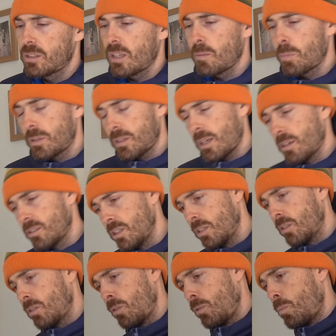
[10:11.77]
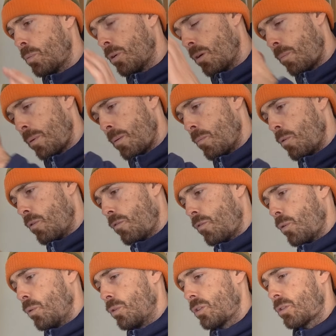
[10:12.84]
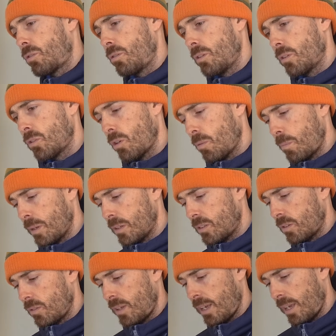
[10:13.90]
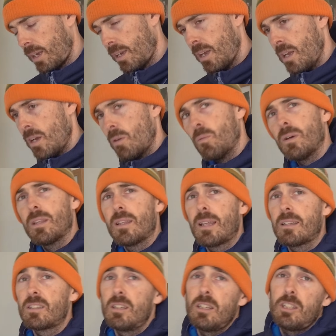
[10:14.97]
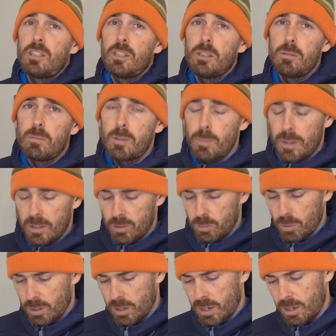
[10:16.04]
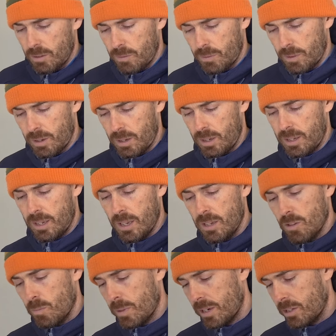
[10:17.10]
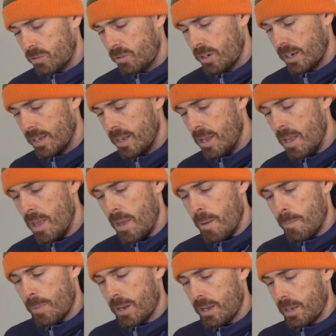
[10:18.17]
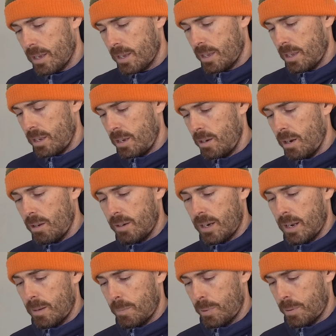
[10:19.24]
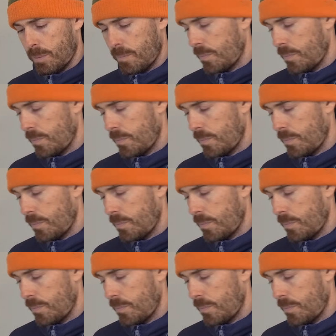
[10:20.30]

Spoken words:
They potentially do put a bit more force through the top bits of gear. Whether that's an issue depends what kind of gear you've placed really. But you load it up.